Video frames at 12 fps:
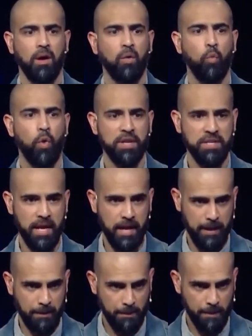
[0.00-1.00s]
One
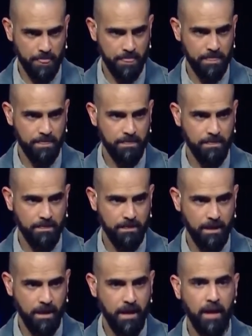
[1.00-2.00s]
day,
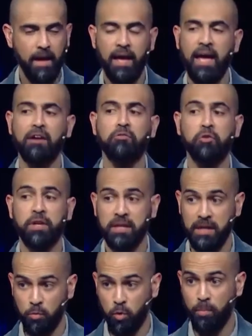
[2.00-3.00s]
every
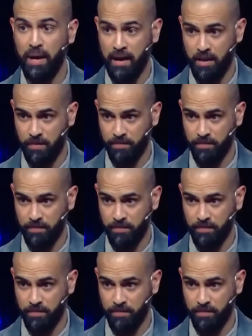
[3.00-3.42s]
knee will bow